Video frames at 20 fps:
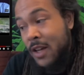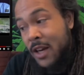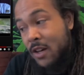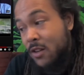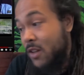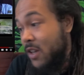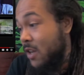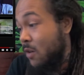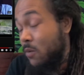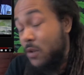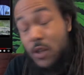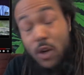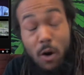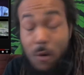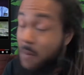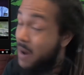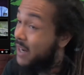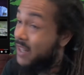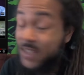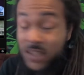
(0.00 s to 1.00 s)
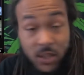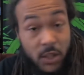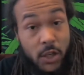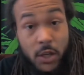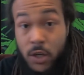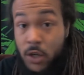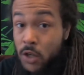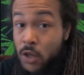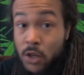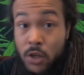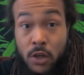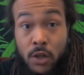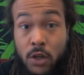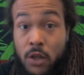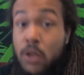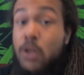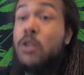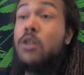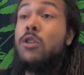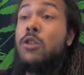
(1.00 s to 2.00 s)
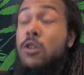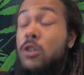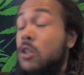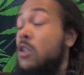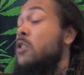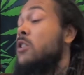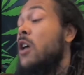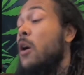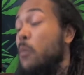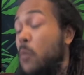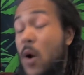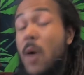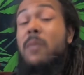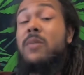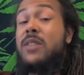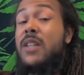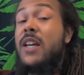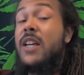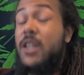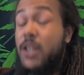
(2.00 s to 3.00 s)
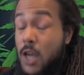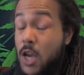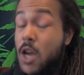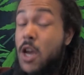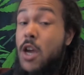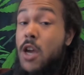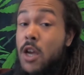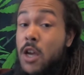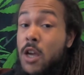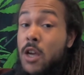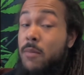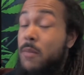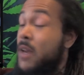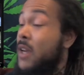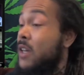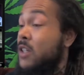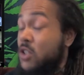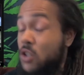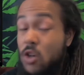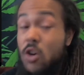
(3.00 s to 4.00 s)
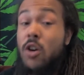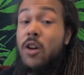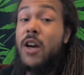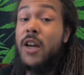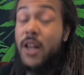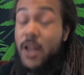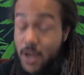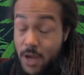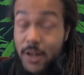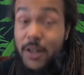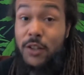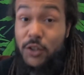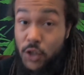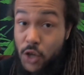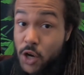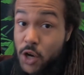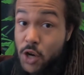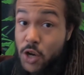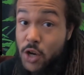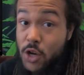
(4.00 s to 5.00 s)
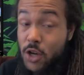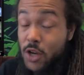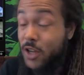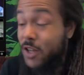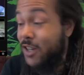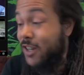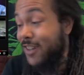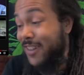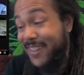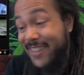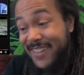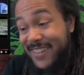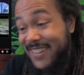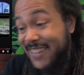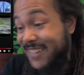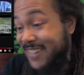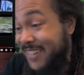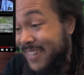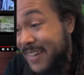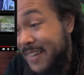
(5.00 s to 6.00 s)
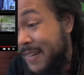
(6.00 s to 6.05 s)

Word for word: I don't care what nobody say, because I promise they can make a song out of anything.